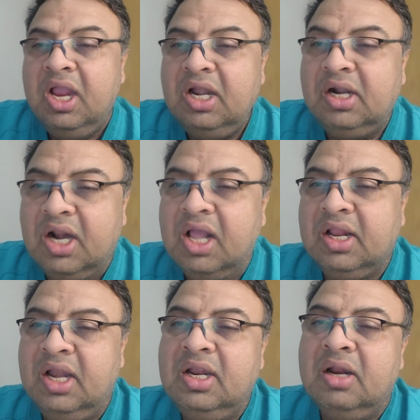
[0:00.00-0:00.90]

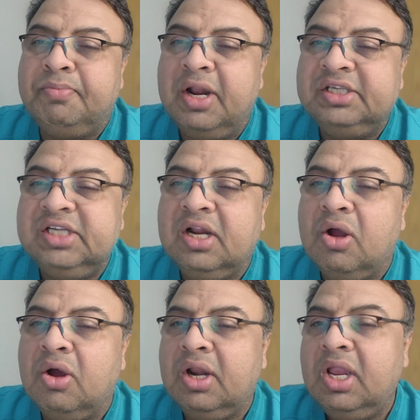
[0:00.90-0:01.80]
intracranial pressure,
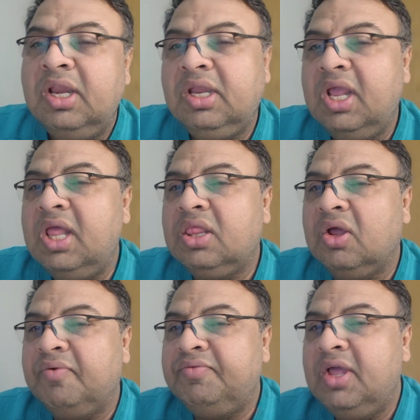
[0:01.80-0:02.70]
or in case
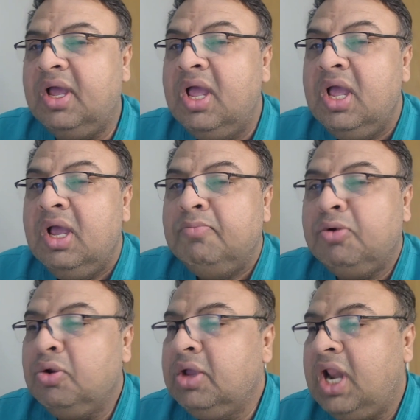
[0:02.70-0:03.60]
of the
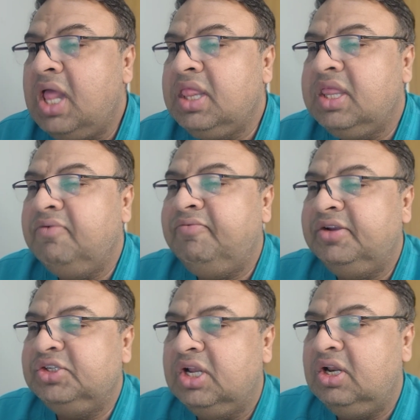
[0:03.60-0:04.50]
progressive
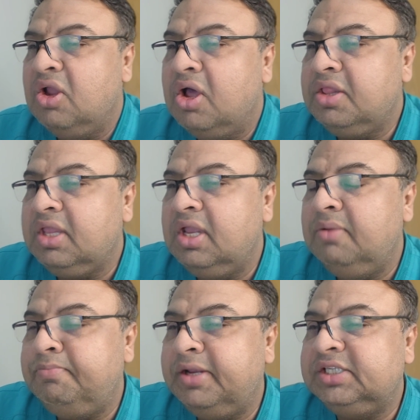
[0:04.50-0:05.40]
vision loss
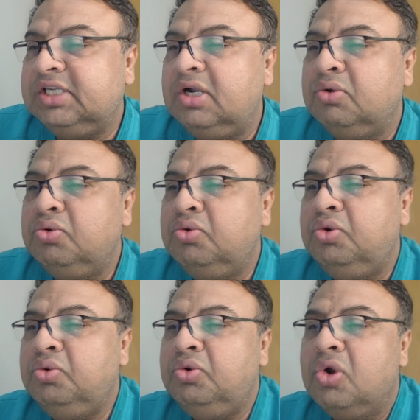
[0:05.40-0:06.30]
in patients who
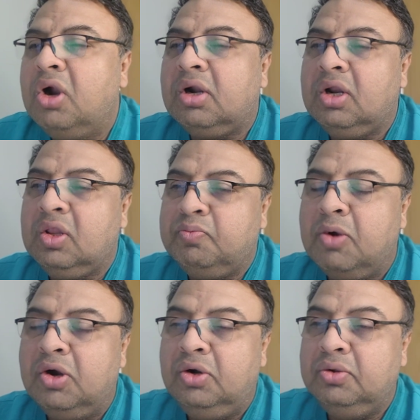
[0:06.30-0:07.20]
do not
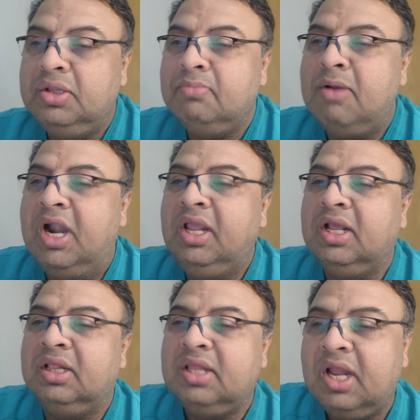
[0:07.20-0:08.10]
respond to the
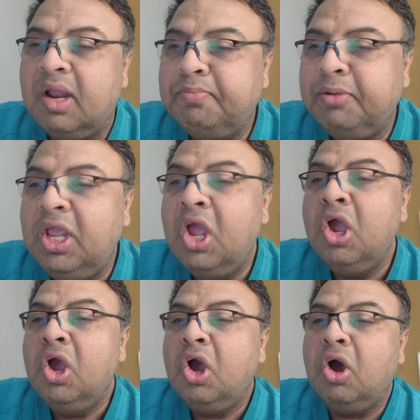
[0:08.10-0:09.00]
medical therapy
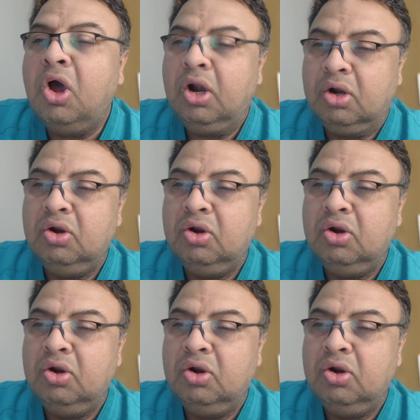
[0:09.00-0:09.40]
or